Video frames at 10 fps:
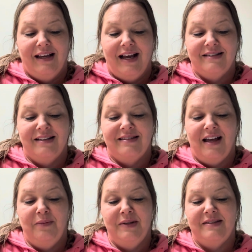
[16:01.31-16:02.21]
As the
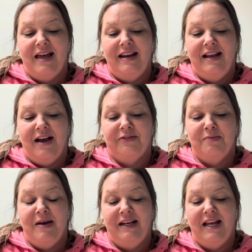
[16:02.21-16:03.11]
sun was setting after
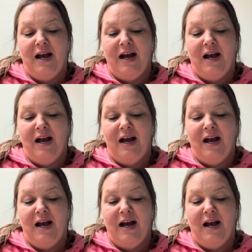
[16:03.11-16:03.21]
many